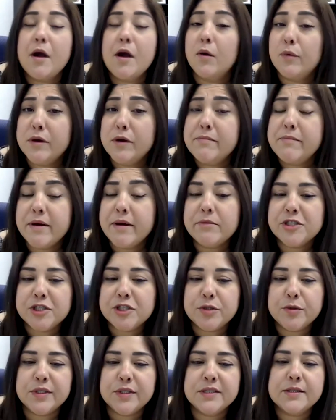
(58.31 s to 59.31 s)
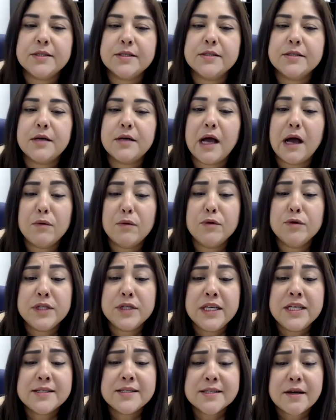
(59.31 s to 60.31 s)
Remember, students, I will
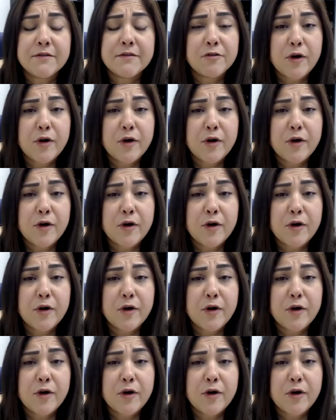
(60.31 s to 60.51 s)
need several